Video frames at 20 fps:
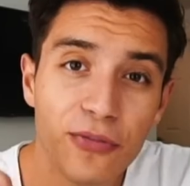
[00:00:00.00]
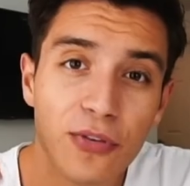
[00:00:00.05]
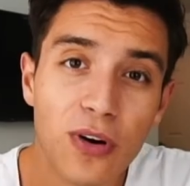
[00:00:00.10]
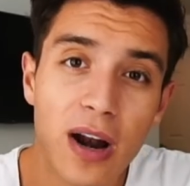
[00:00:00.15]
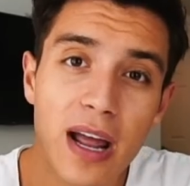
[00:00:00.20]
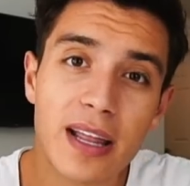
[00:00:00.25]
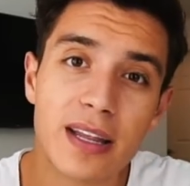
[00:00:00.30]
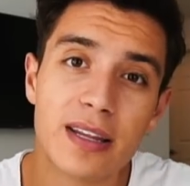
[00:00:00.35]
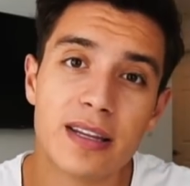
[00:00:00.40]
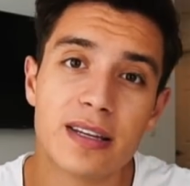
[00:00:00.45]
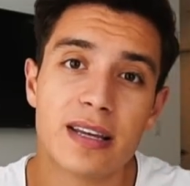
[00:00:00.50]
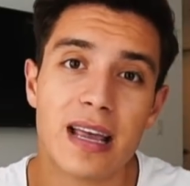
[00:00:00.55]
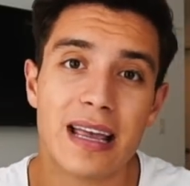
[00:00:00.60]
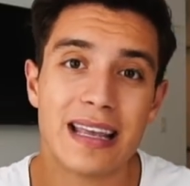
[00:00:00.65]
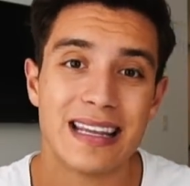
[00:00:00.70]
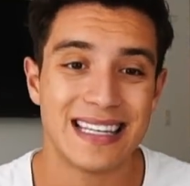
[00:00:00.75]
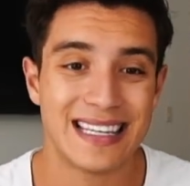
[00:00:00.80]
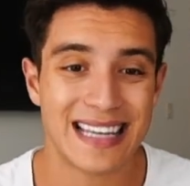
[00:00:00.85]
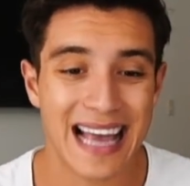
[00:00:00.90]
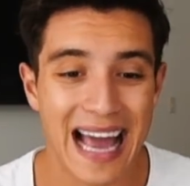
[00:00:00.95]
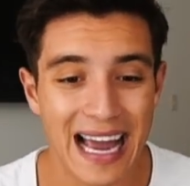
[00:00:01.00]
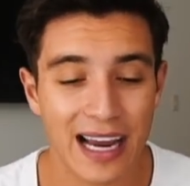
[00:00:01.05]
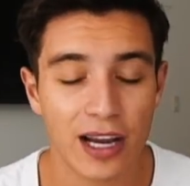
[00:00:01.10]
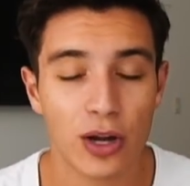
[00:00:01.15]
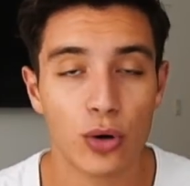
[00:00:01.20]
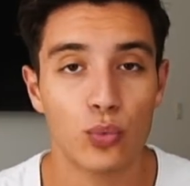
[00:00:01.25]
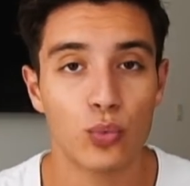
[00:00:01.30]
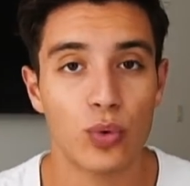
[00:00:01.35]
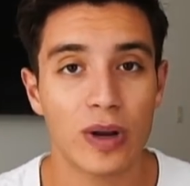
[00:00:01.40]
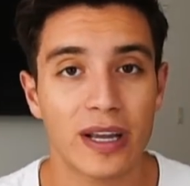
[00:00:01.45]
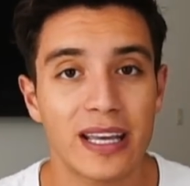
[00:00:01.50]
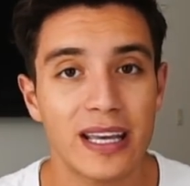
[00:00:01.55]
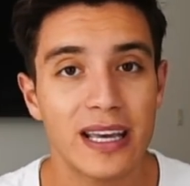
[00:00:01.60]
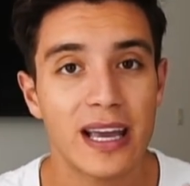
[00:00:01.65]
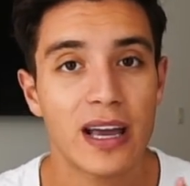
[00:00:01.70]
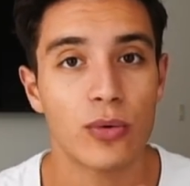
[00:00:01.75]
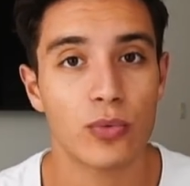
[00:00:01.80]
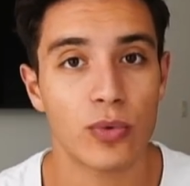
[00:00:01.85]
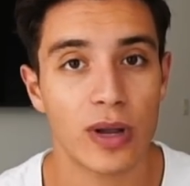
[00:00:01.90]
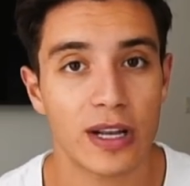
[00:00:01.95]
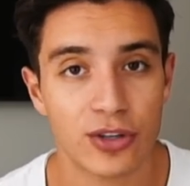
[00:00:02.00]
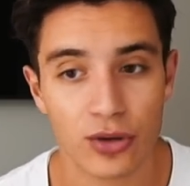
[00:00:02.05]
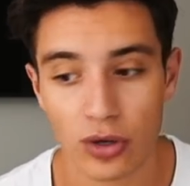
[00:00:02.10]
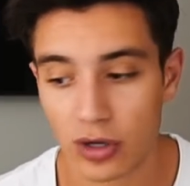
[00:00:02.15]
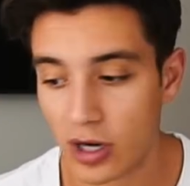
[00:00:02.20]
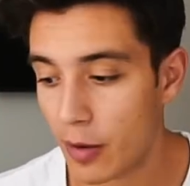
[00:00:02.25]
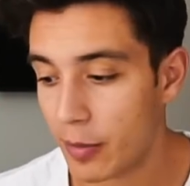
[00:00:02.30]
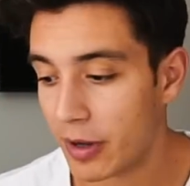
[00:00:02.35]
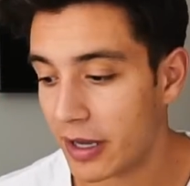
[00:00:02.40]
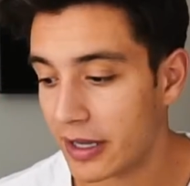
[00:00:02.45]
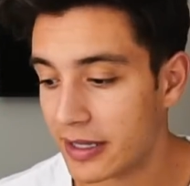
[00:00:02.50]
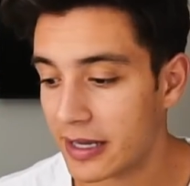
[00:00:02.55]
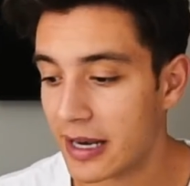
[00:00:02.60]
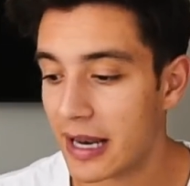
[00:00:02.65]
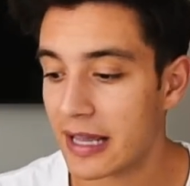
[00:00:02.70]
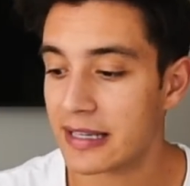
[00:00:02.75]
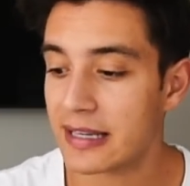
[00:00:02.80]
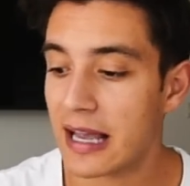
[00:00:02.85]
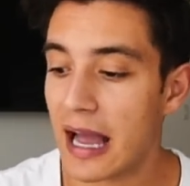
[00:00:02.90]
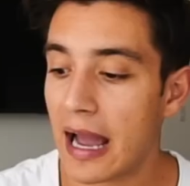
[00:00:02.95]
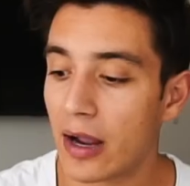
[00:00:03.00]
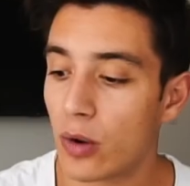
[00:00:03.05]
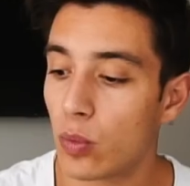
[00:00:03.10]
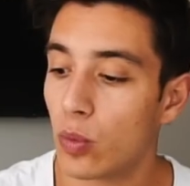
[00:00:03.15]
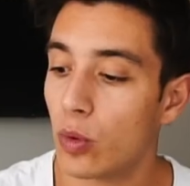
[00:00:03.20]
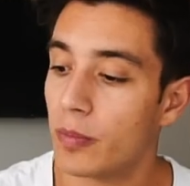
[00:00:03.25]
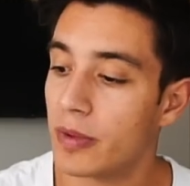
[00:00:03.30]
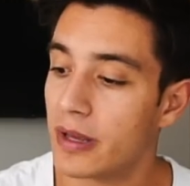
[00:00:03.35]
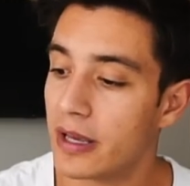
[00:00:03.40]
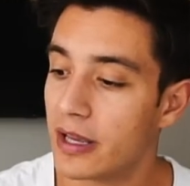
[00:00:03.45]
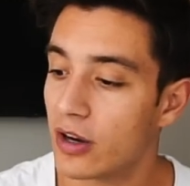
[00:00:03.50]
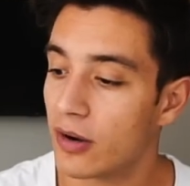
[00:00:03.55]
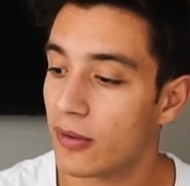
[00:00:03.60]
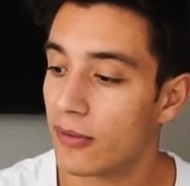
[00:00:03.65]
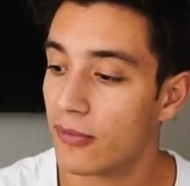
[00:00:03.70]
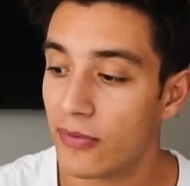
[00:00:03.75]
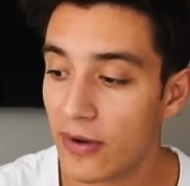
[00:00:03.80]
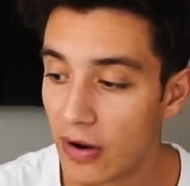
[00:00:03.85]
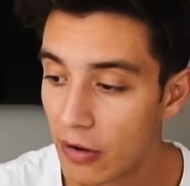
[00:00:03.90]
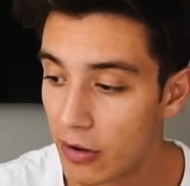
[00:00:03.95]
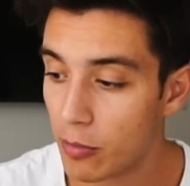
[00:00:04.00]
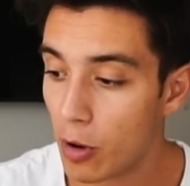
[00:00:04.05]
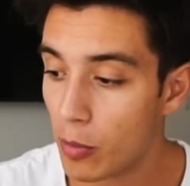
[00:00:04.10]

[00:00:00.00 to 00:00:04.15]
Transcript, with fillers: friends, Zach, Ricky, and Rachel are coming in today. Zach will be here very